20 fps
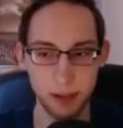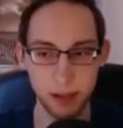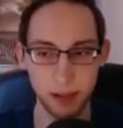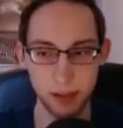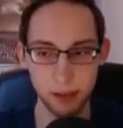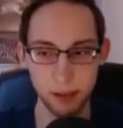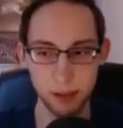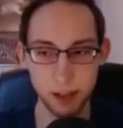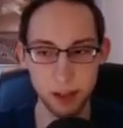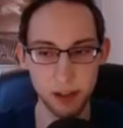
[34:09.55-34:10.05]

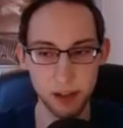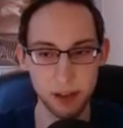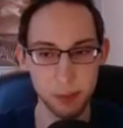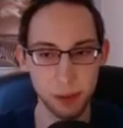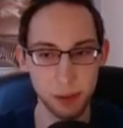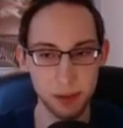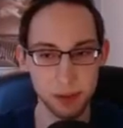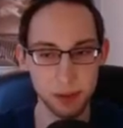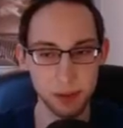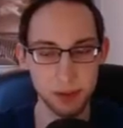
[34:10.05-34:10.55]
I don't care
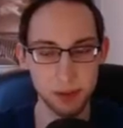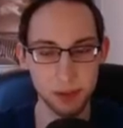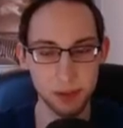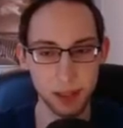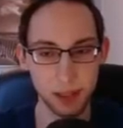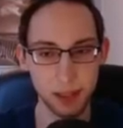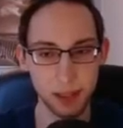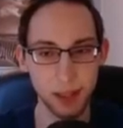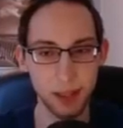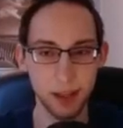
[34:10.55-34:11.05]
about
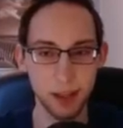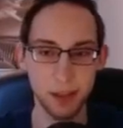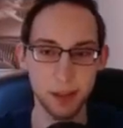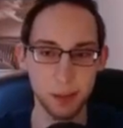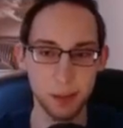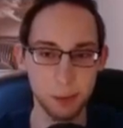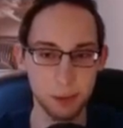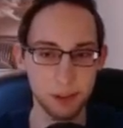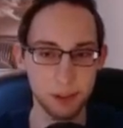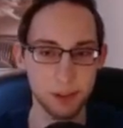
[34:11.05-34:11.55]
like killing
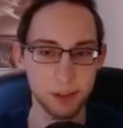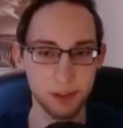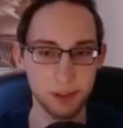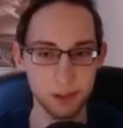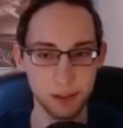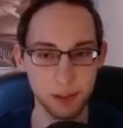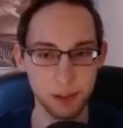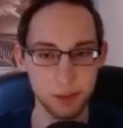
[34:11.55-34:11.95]
them, you know,